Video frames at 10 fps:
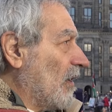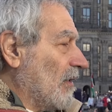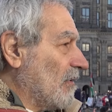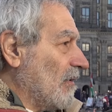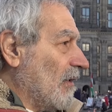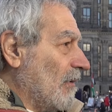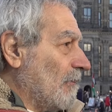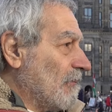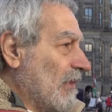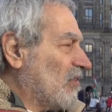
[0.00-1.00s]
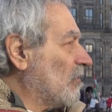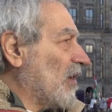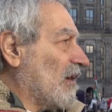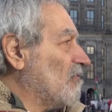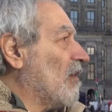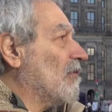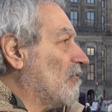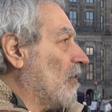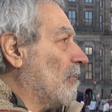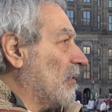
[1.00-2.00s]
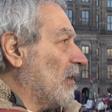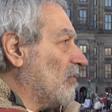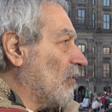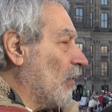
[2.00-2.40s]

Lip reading: and it seems like a very far place